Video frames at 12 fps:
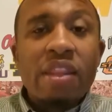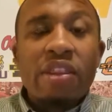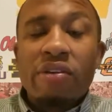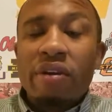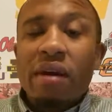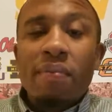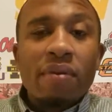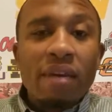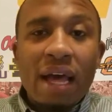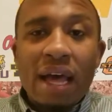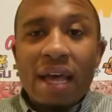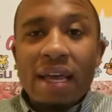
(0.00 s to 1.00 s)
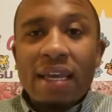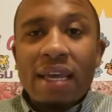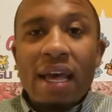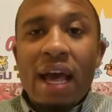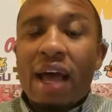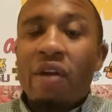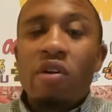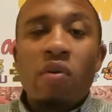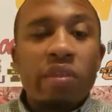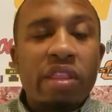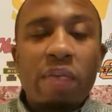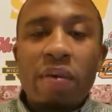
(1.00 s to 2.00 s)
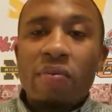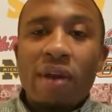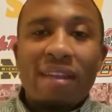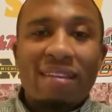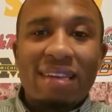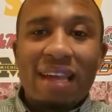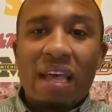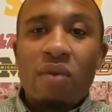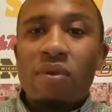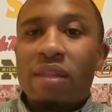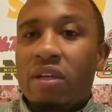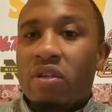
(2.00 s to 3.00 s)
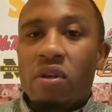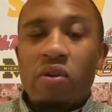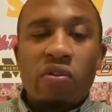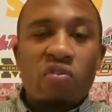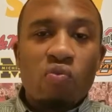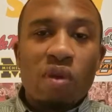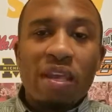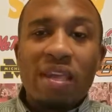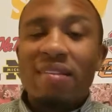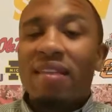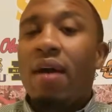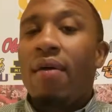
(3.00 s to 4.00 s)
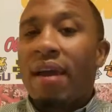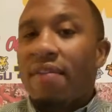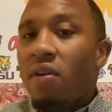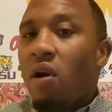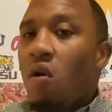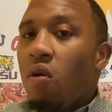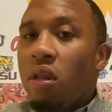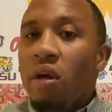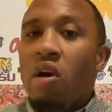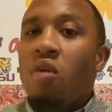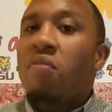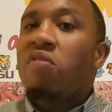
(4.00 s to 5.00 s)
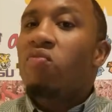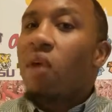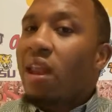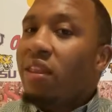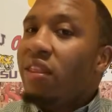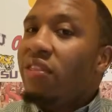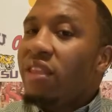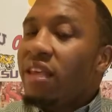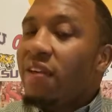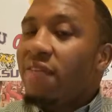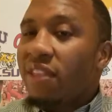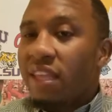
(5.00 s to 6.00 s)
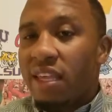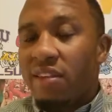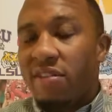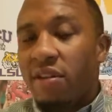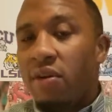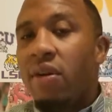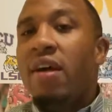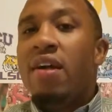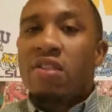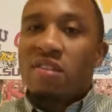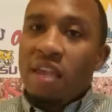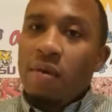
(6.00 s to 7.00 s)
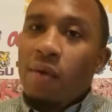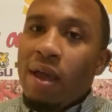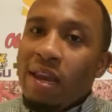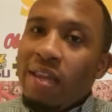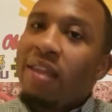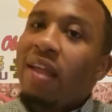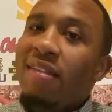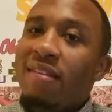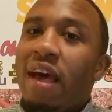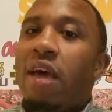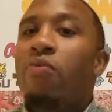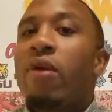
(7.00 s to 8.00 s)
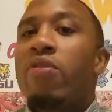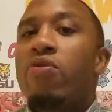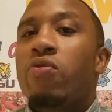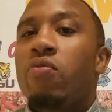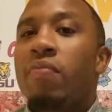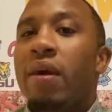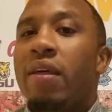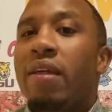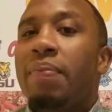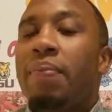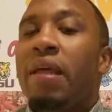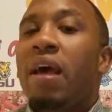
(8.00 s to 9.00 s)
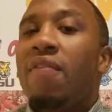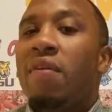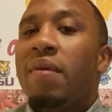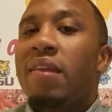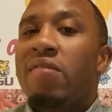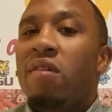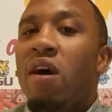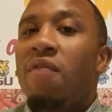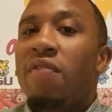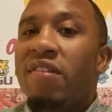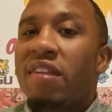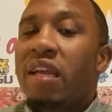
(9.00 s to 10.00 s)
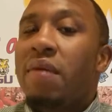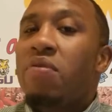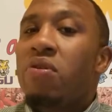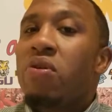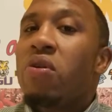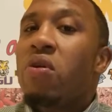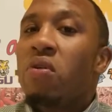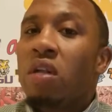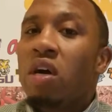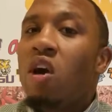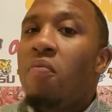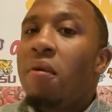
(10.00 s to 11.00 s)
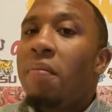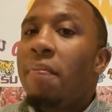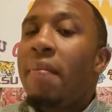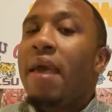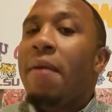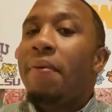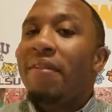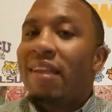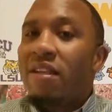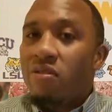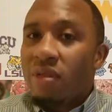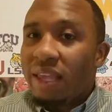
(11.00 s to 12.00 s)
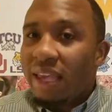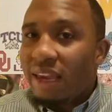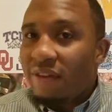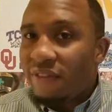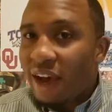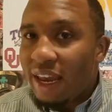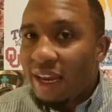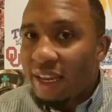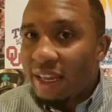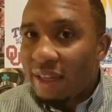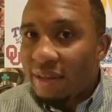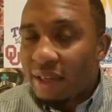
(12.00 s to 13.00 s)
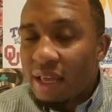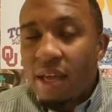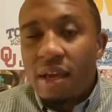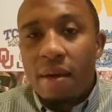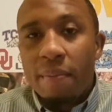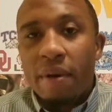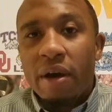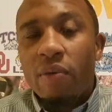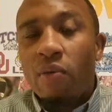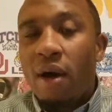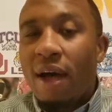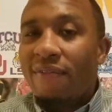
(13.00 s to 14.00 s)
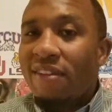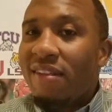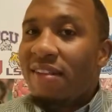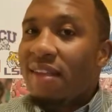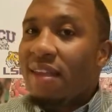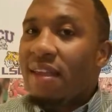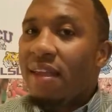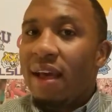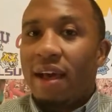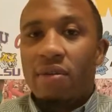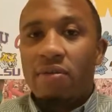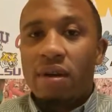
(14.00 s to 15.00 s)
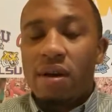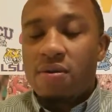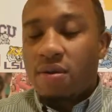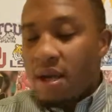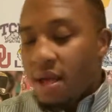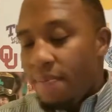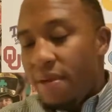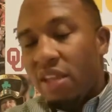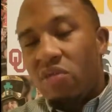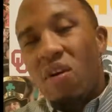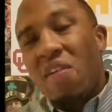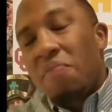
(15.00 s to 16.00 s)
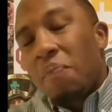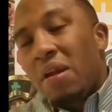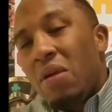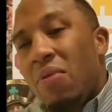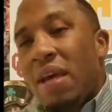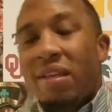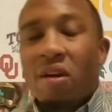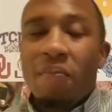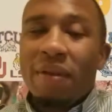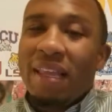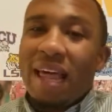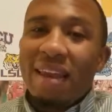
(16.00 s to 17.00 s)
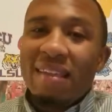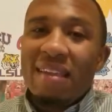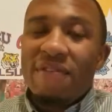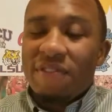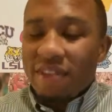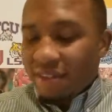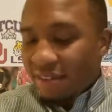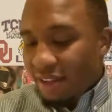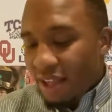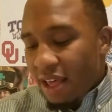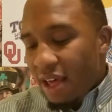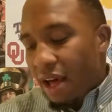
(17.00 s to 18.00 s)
They're number 9. I don't know what they'll be ranked tonight when they show those rankings. However, Oklahoma's right in the thick of things. So just keep waiting in that side restroom by the playoff committee's office, and I'm sure Oklahoma may potentially get invited in. But we'll have to see. I don't know. Big 12's pretty weak. Don't play a lot of defense.